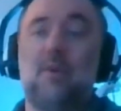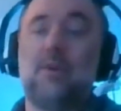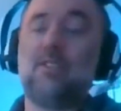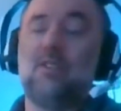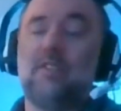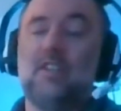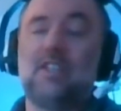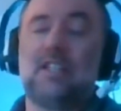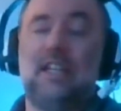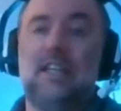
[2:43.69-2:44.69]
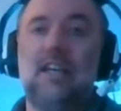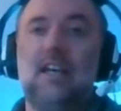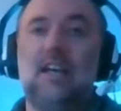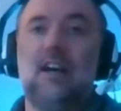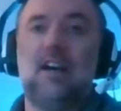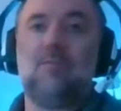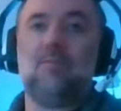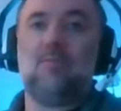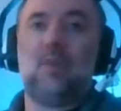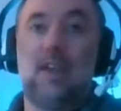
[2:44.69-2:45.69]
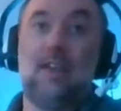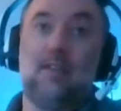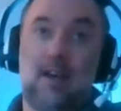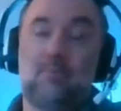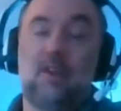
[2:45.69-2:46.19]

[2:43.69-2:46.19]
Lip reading: I went to university at